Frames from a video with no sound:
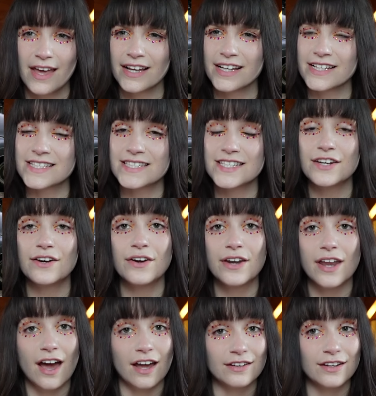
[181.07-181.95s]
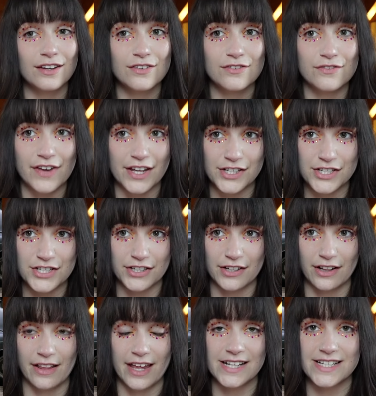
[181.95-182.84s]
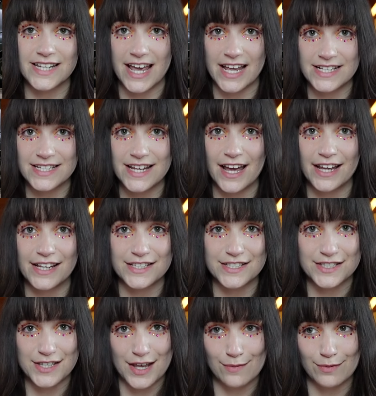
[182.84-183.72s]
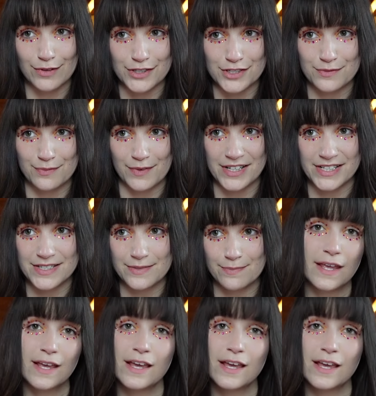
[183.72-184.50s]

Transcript: Considered unconventional and anti-establishment,